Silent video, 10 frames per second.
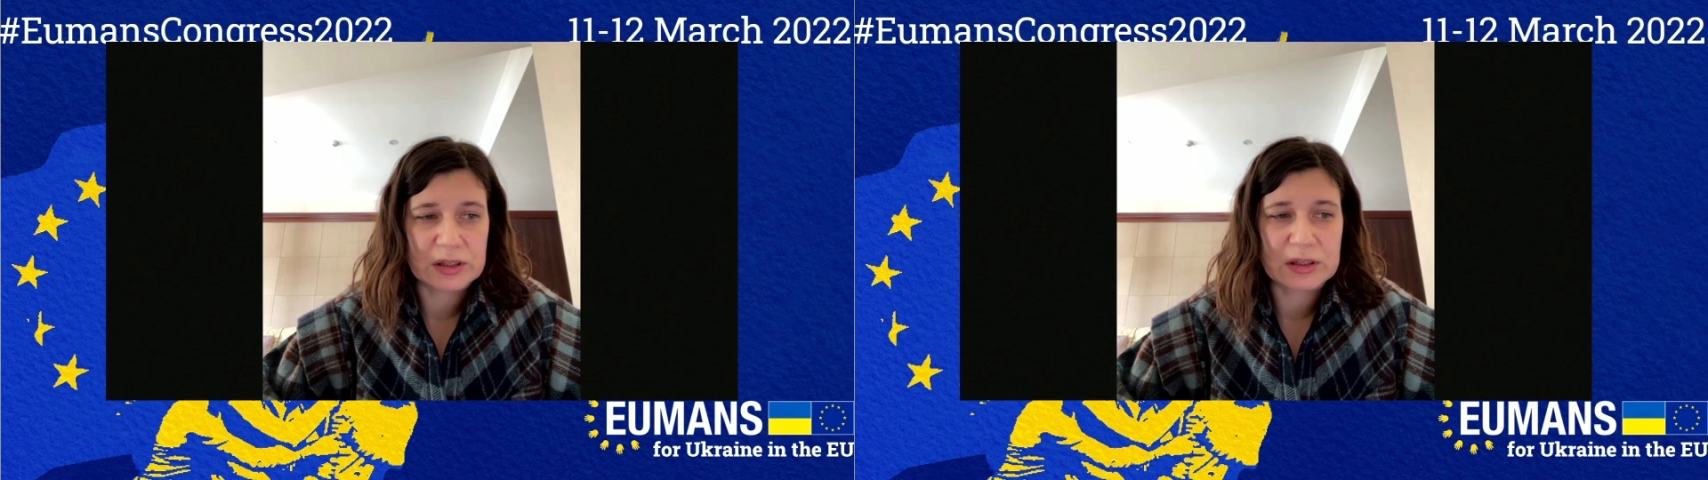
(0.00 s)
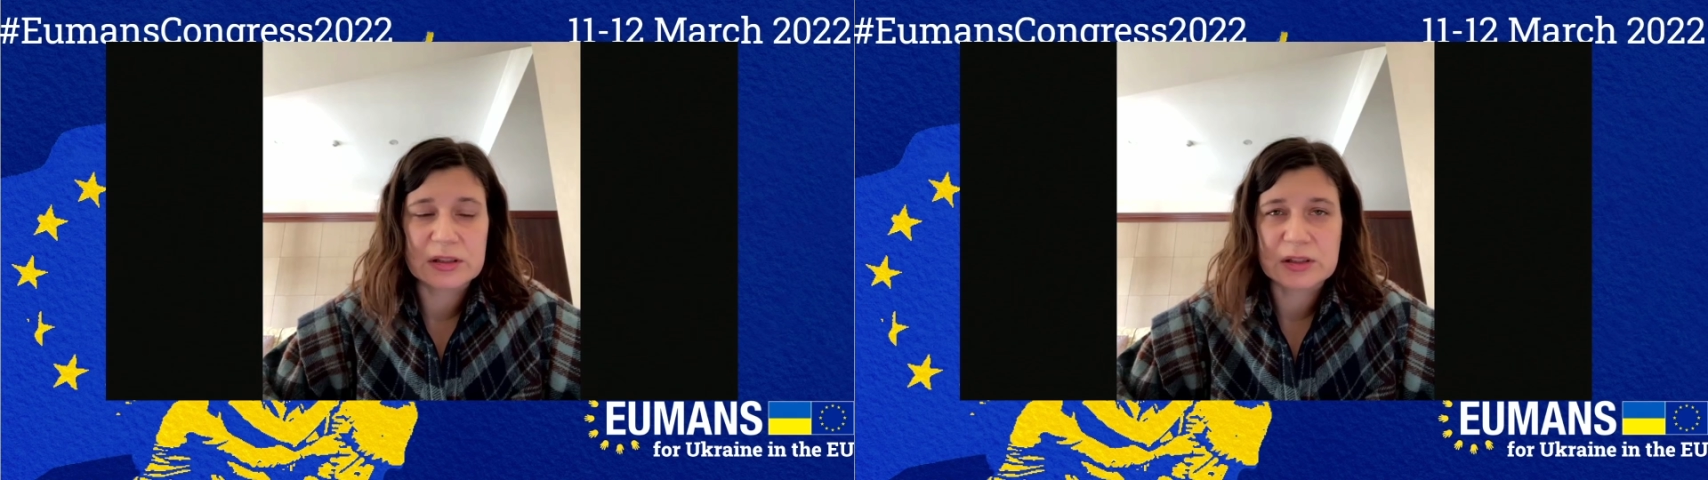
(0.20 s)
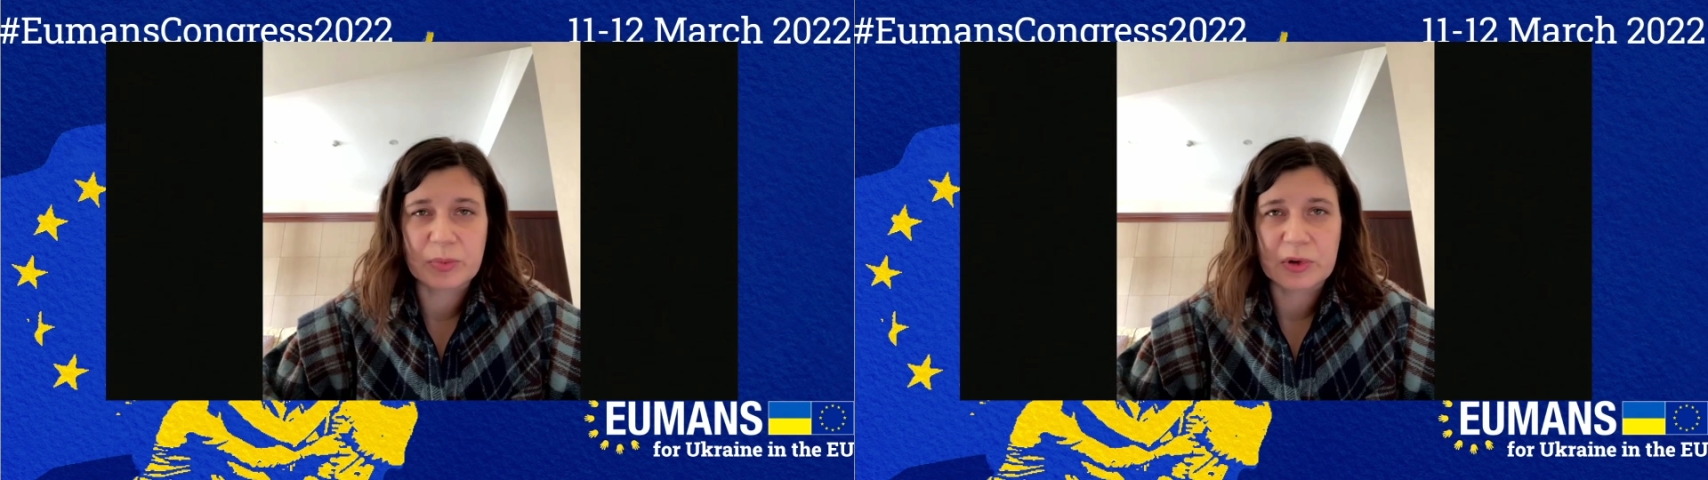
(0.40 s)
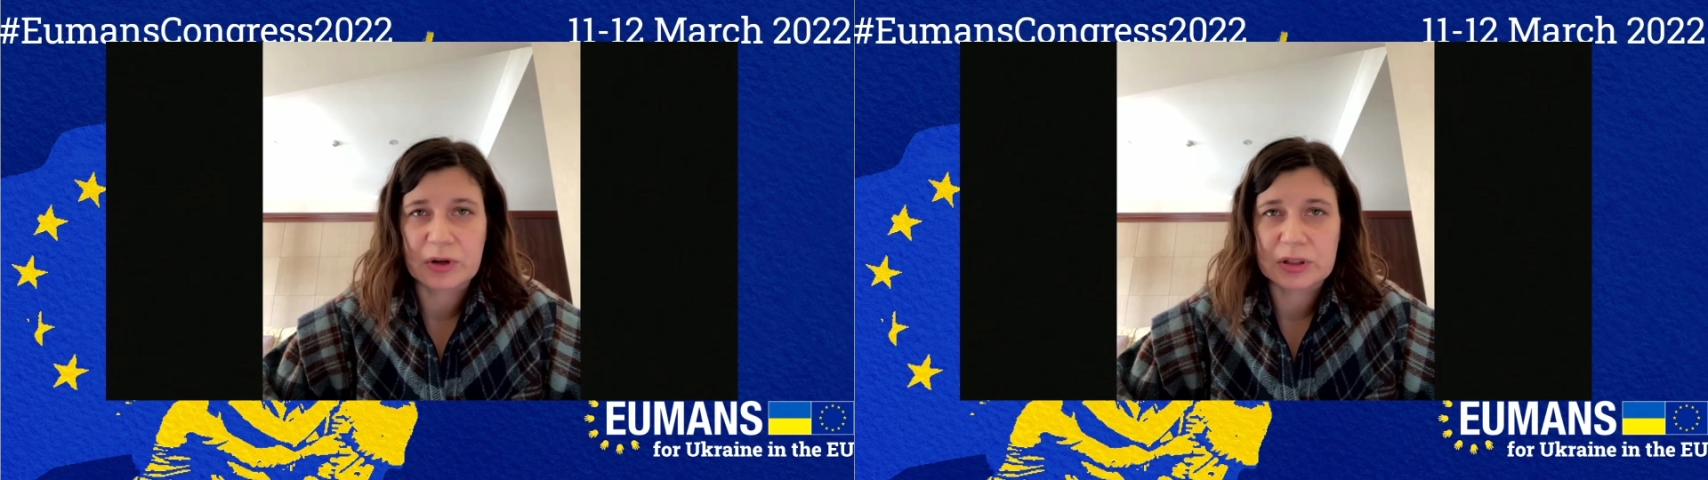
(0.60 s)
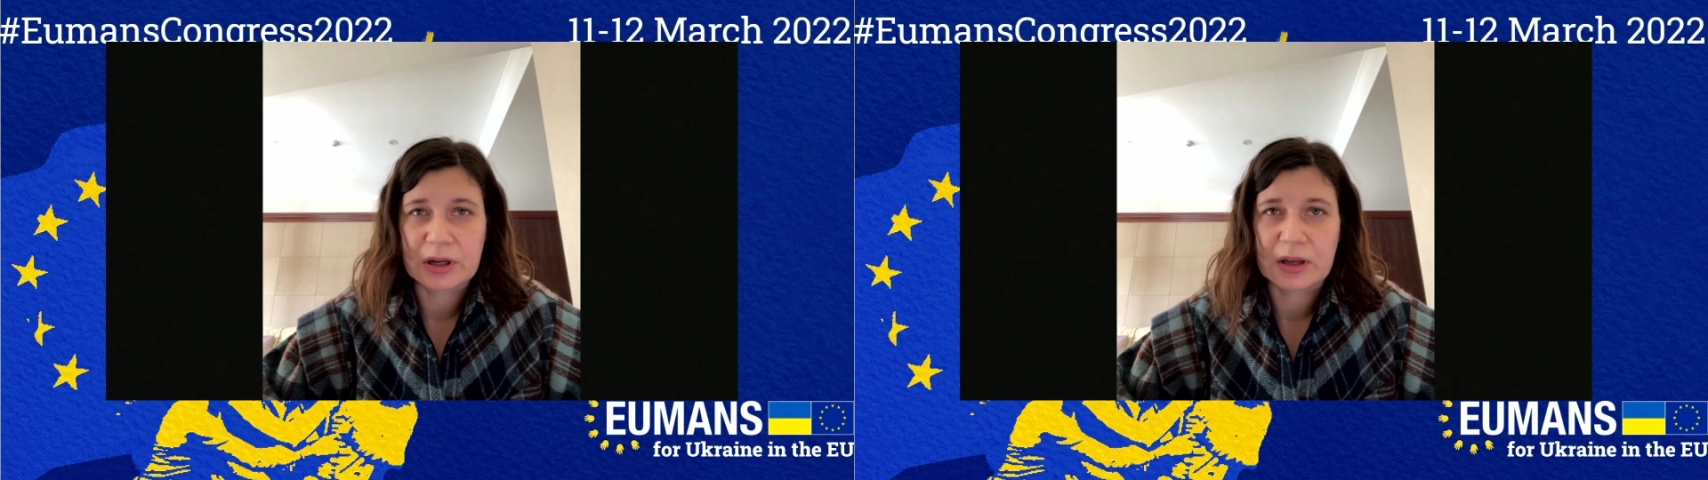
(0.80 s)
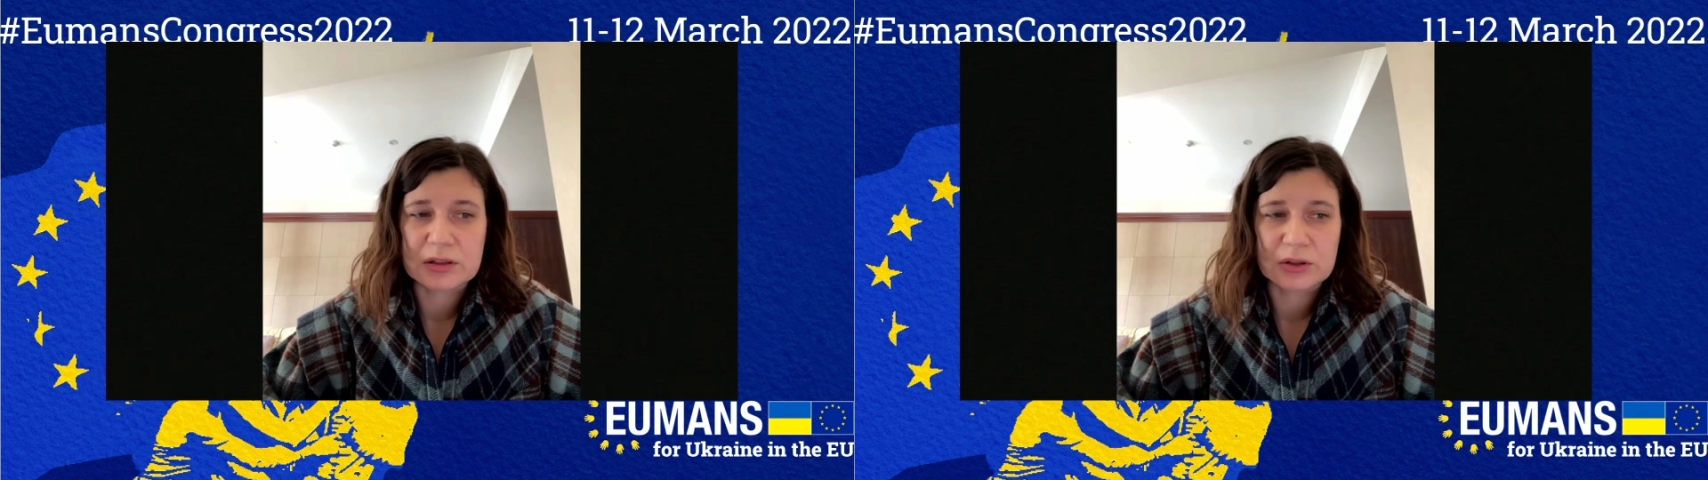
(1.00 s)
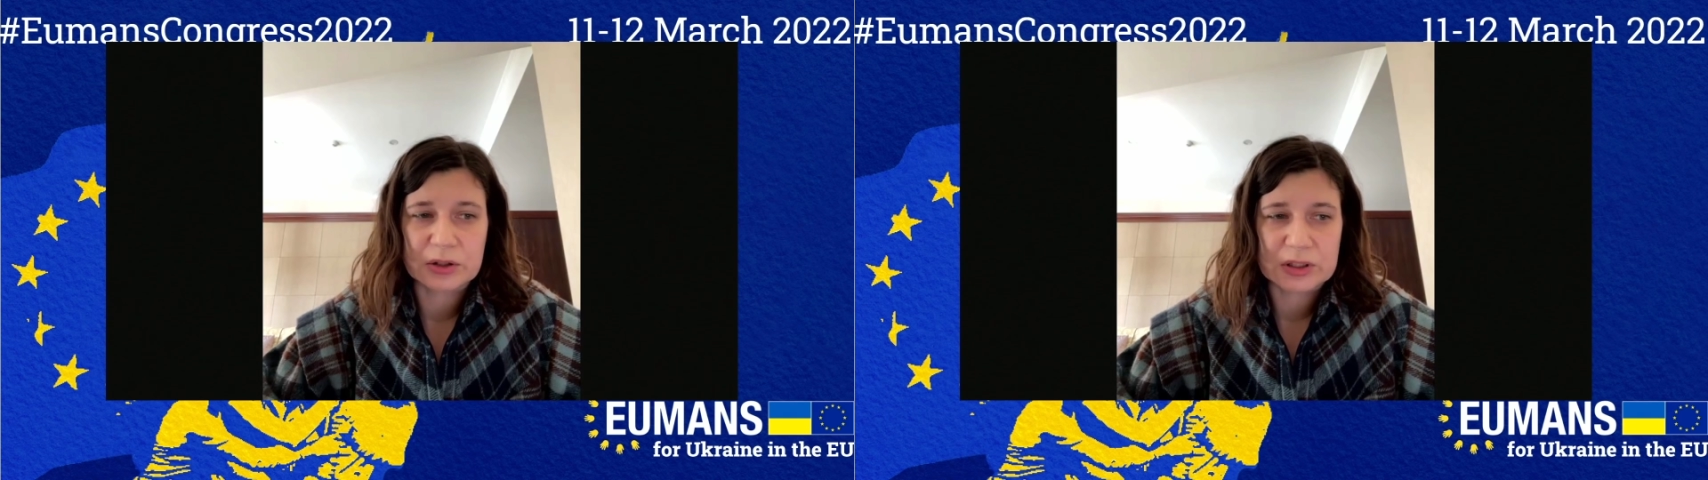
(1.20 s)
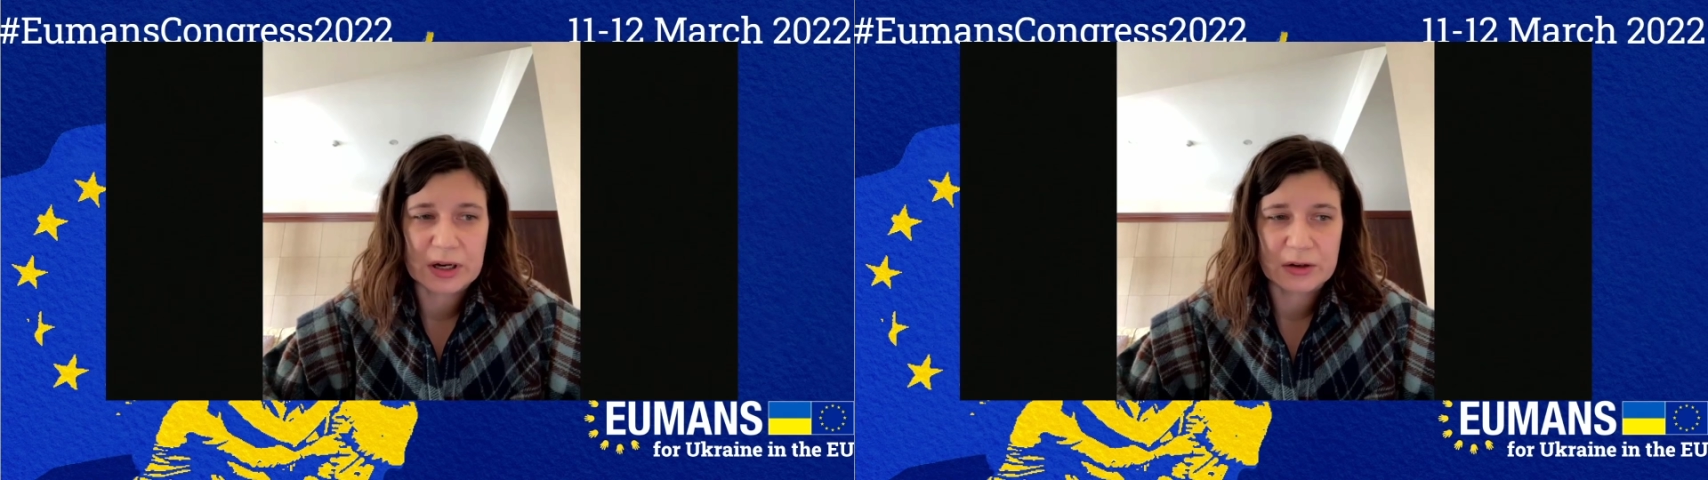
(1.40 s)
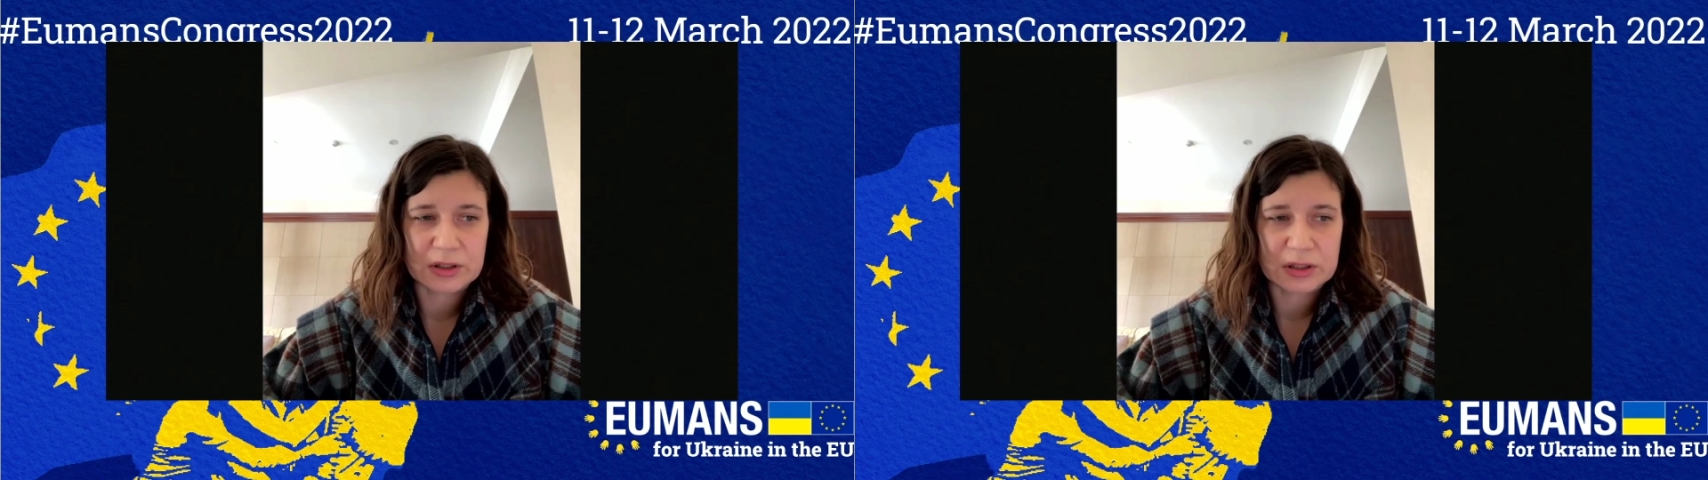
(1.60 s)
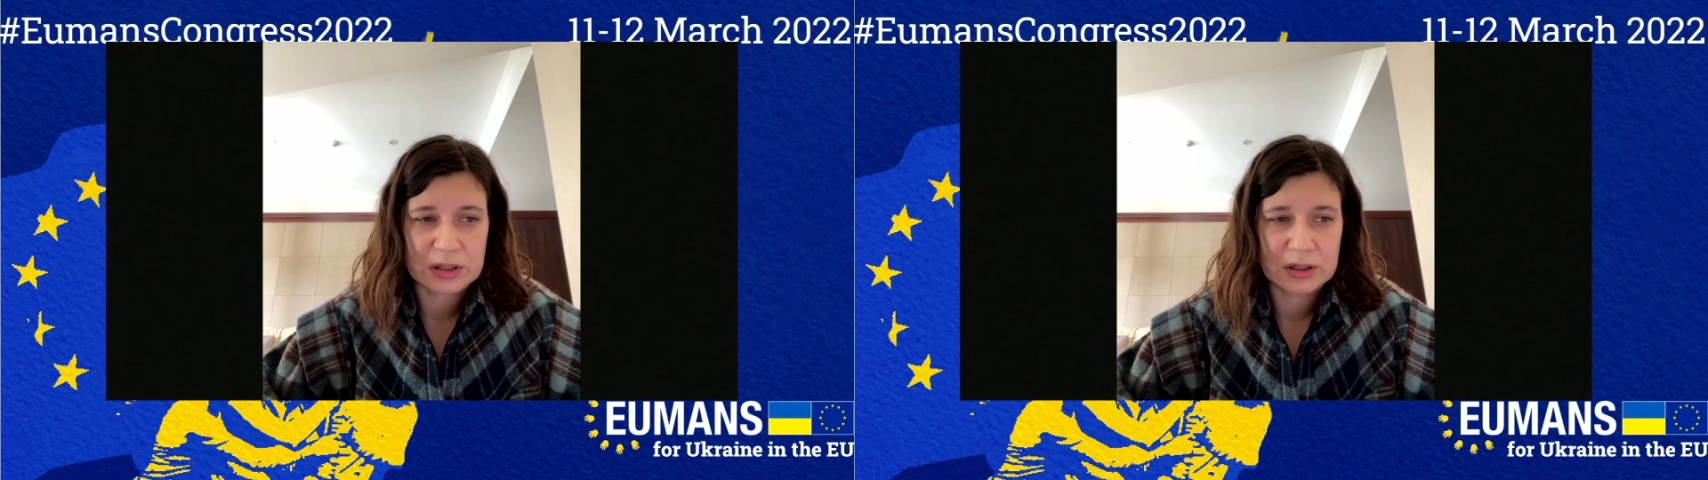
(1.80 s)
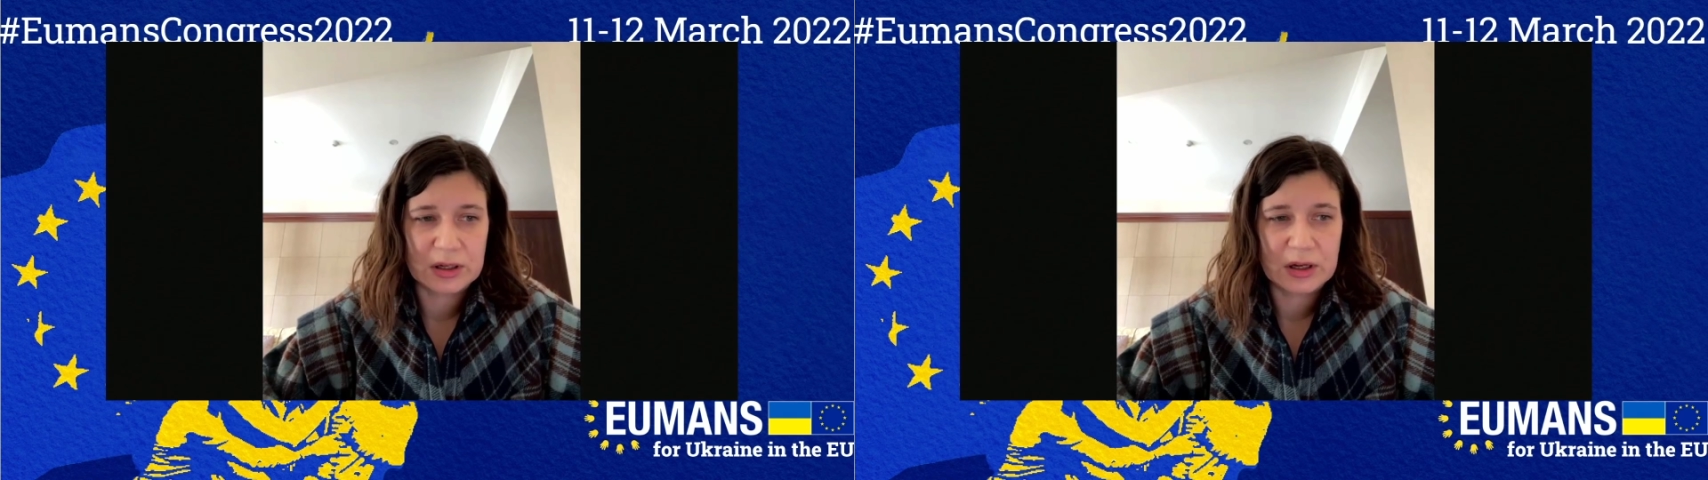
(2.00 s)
in the spirit and solidarity.